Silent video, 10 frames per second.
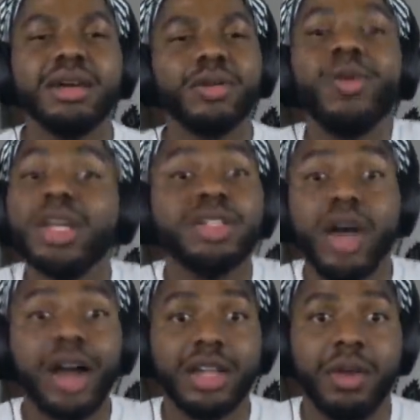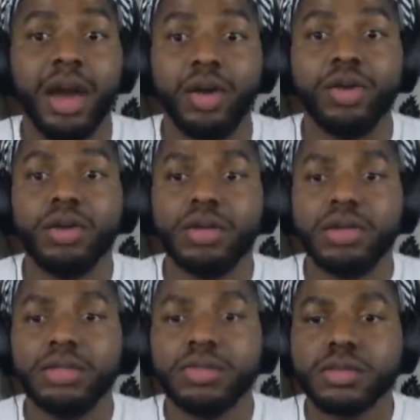What are you talking about?
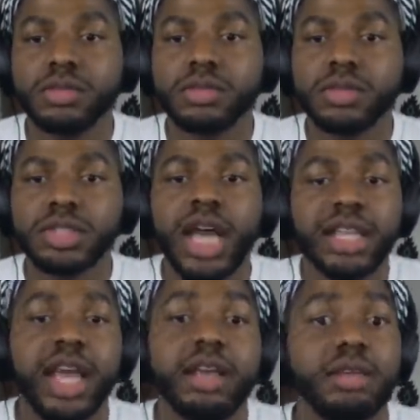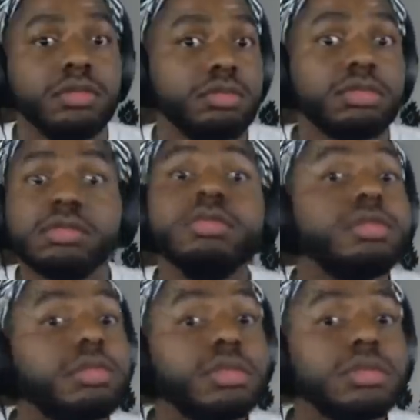Kanye.
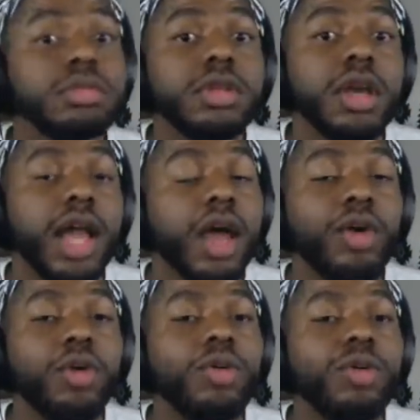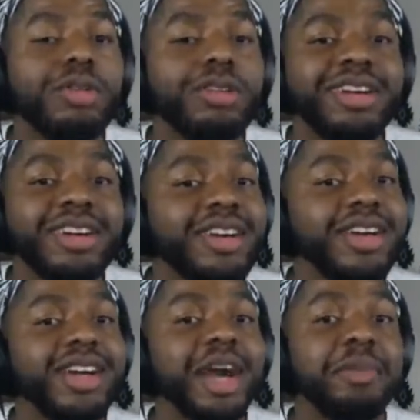Hello?
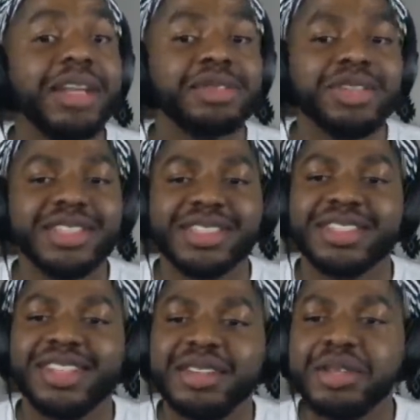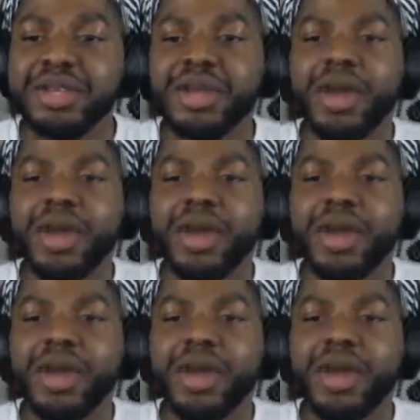Come back to us.